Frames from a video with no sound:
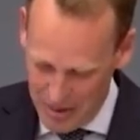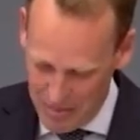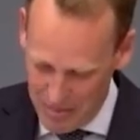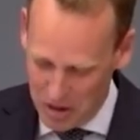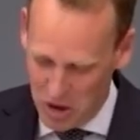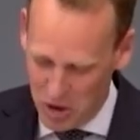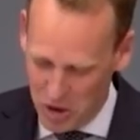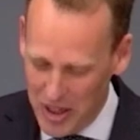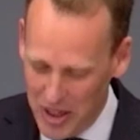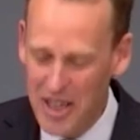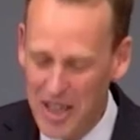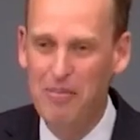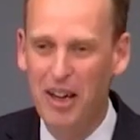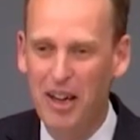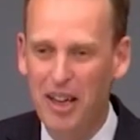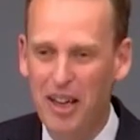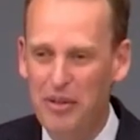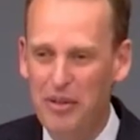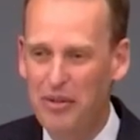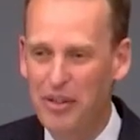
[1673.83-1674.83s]
between
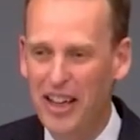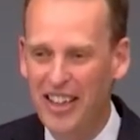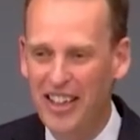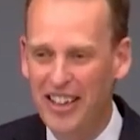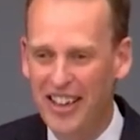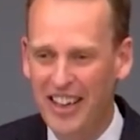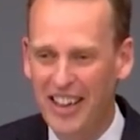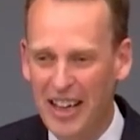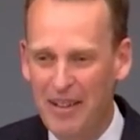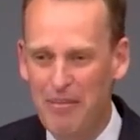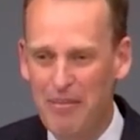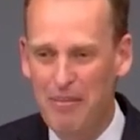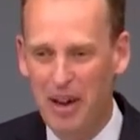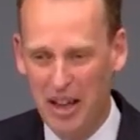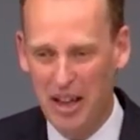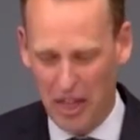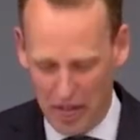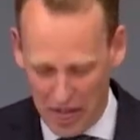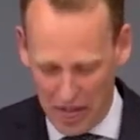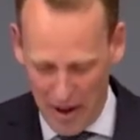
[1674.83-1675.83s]
my finger and
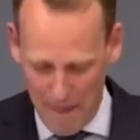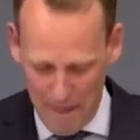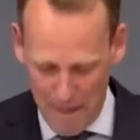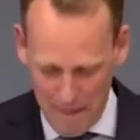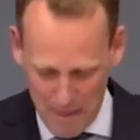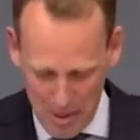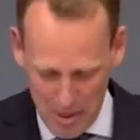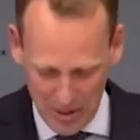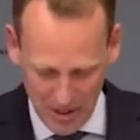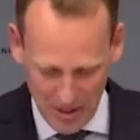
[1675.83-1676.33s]
my thumb,